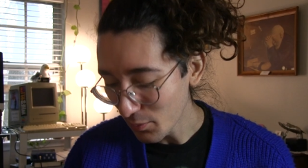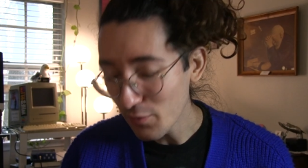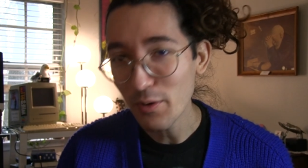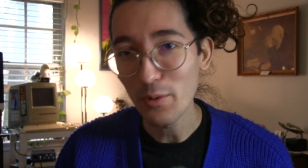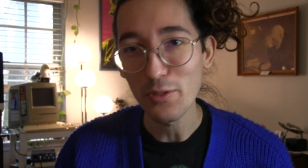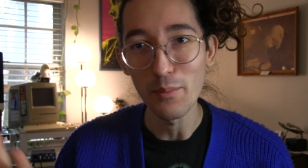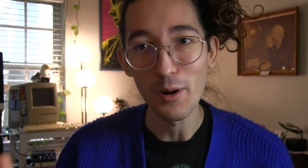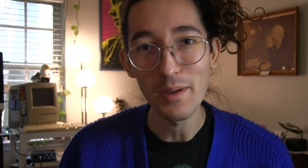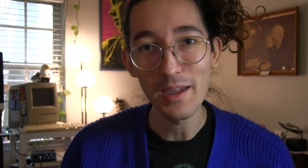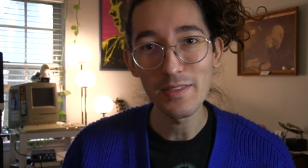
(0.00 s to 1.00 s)
movie with a
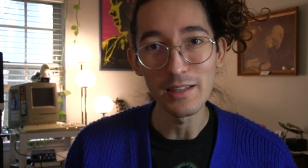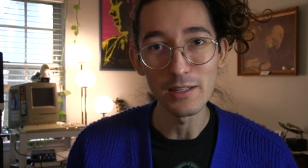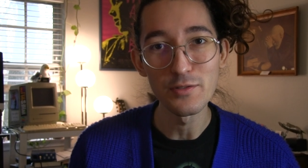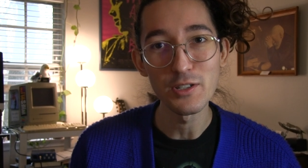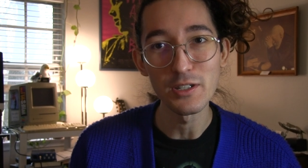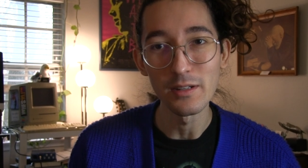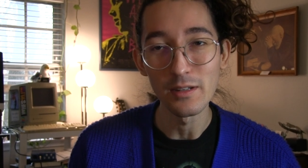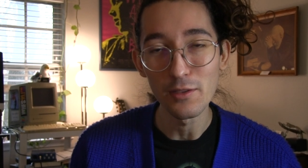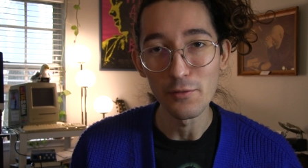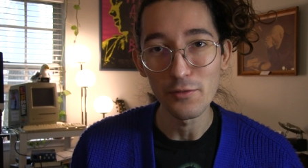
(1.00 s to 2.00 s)
mermaid that lives in
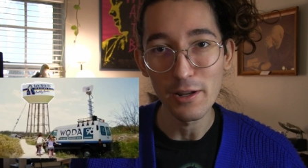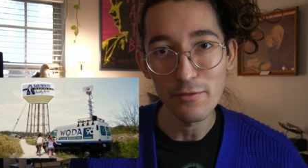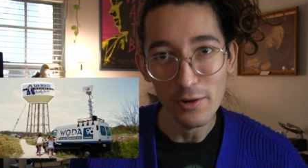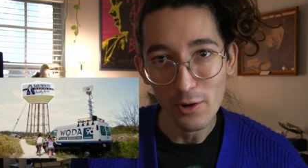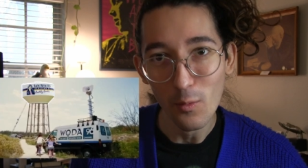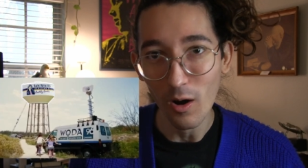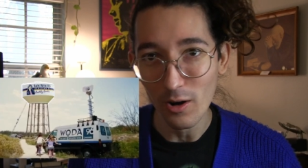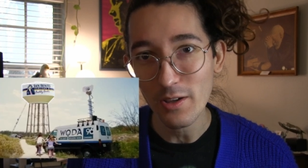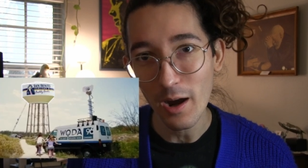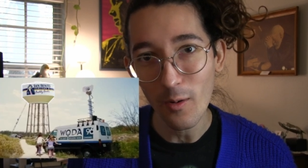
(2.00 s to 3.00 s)
the Freddy Fender
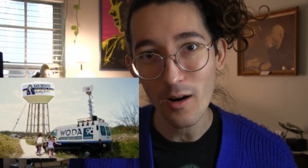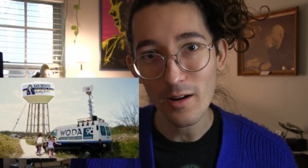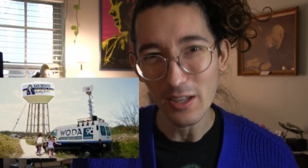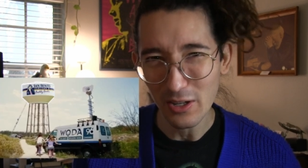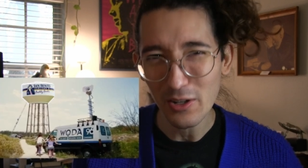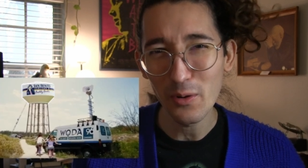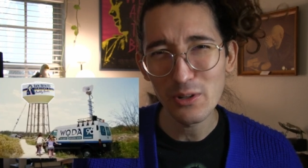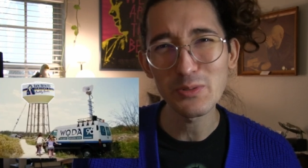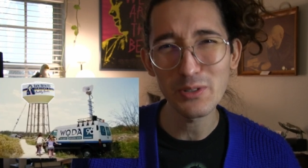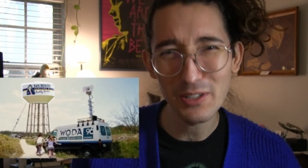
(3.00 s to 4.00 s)
water tower. You know
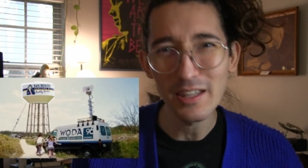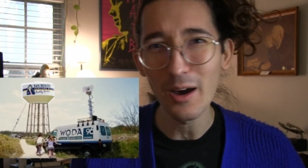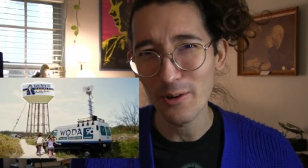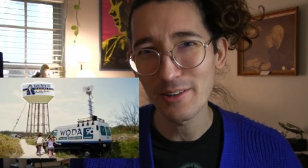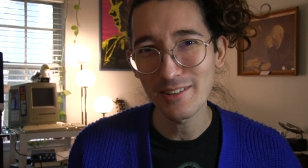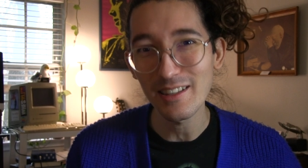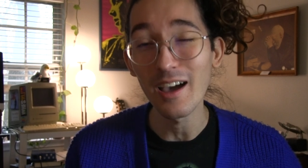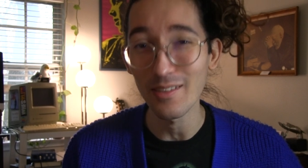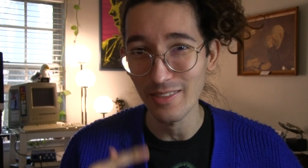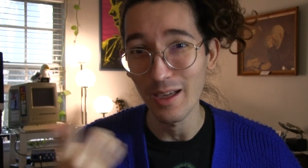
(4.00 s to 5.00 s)
which one? That one?
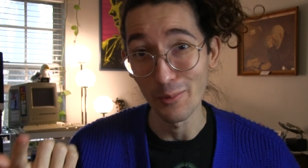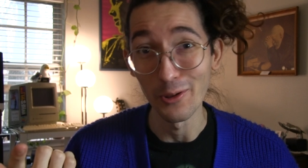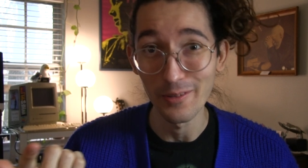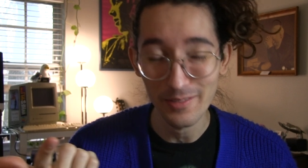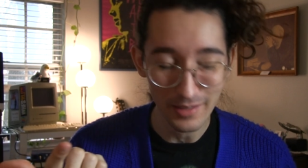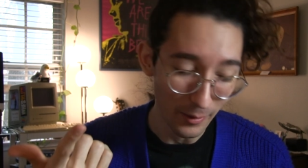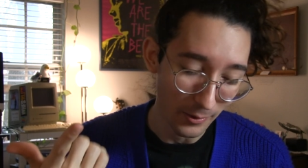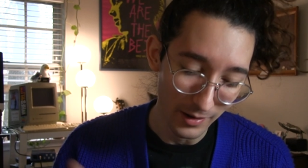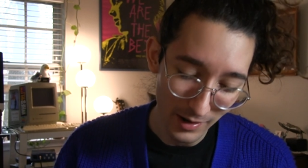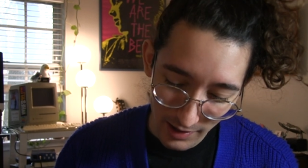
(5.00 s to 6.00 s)
That, that one. That
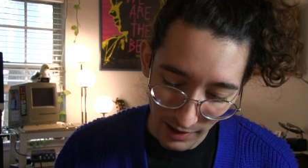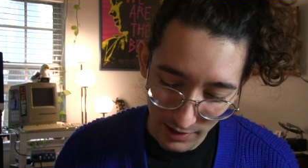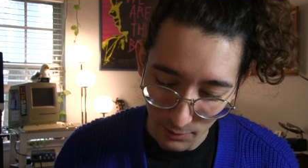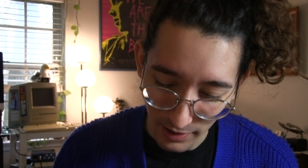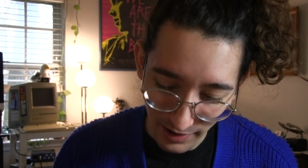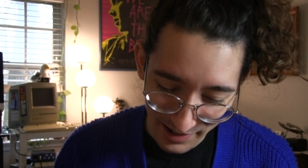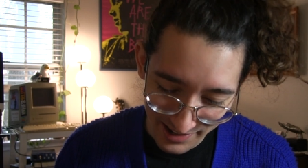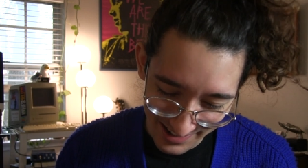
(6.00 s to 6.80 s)
one. Anyway.